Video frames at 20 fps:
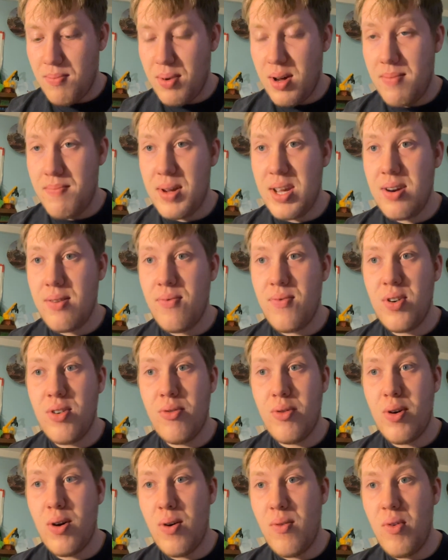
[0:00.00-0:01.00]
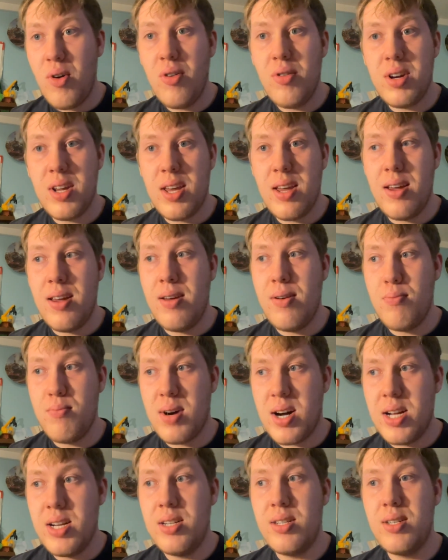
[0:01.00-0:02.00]
Peter thought that he
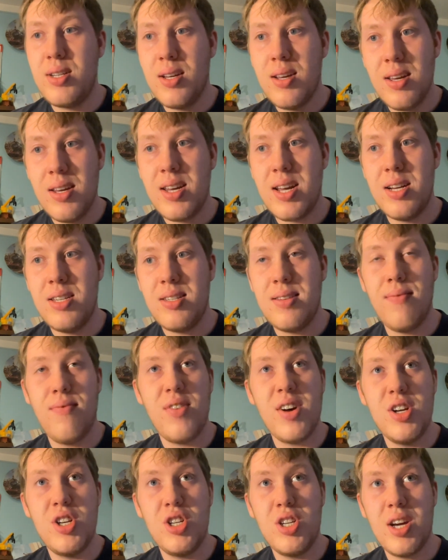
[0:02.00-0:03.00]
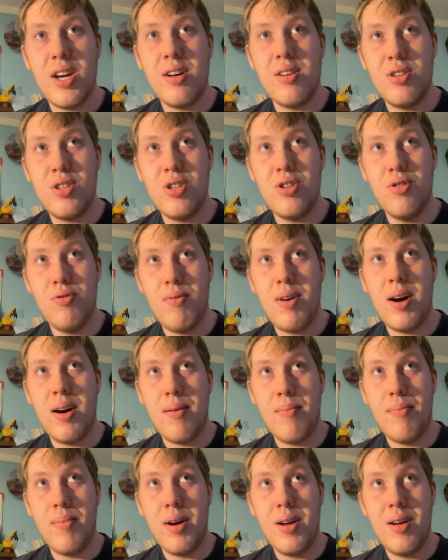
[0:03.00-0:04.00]
might get some fresh air to